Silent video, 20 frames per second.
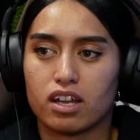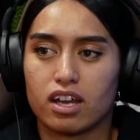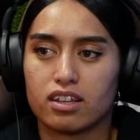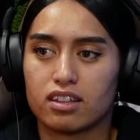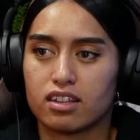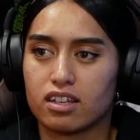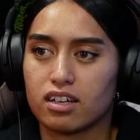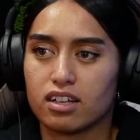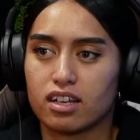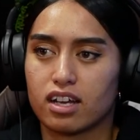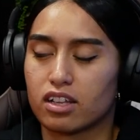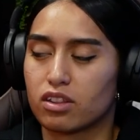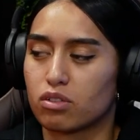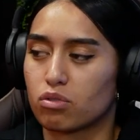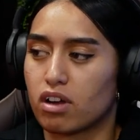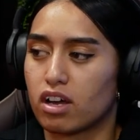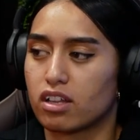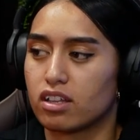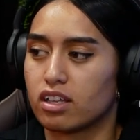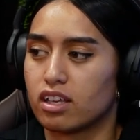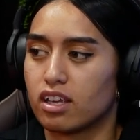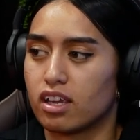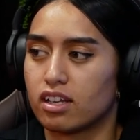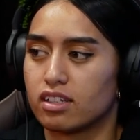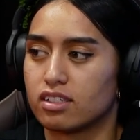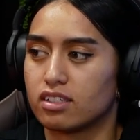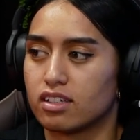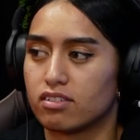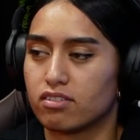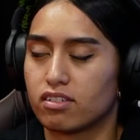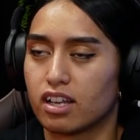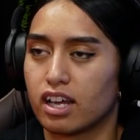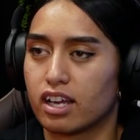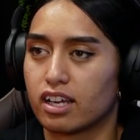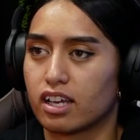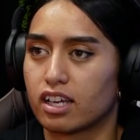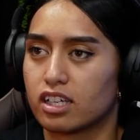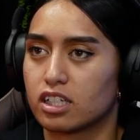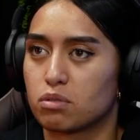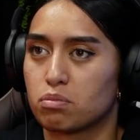And I think, like, throughout the years, even
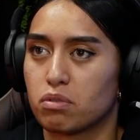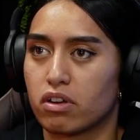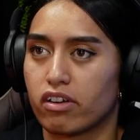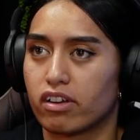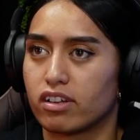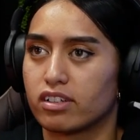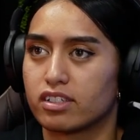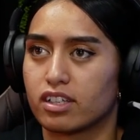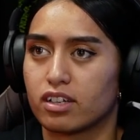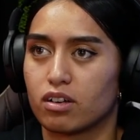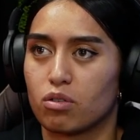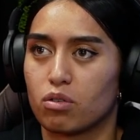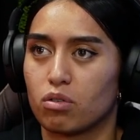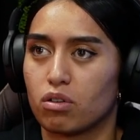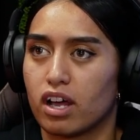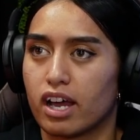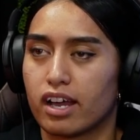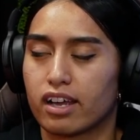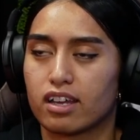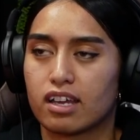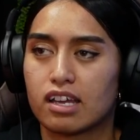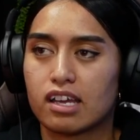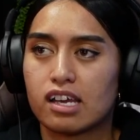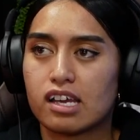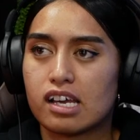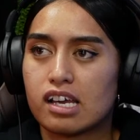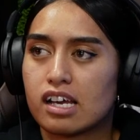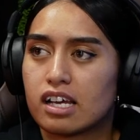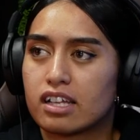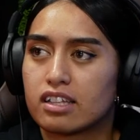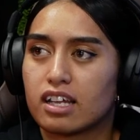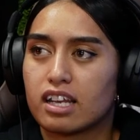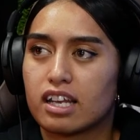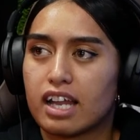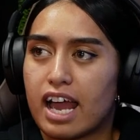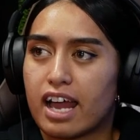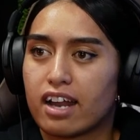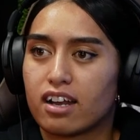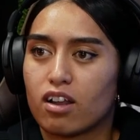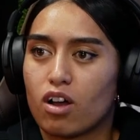like experiencing all like the
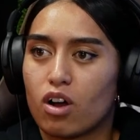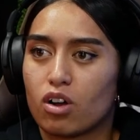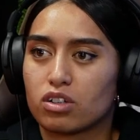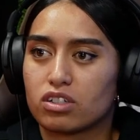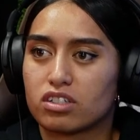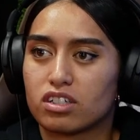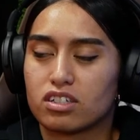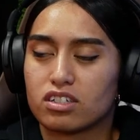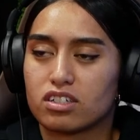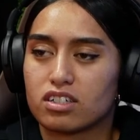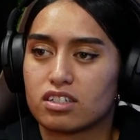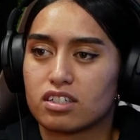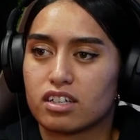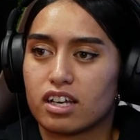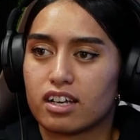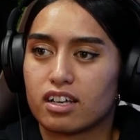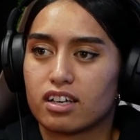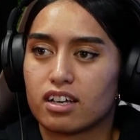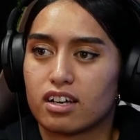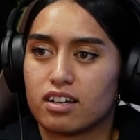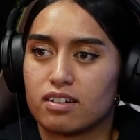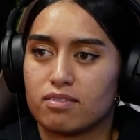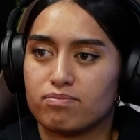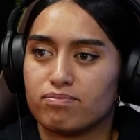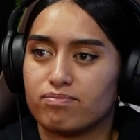land loss and just like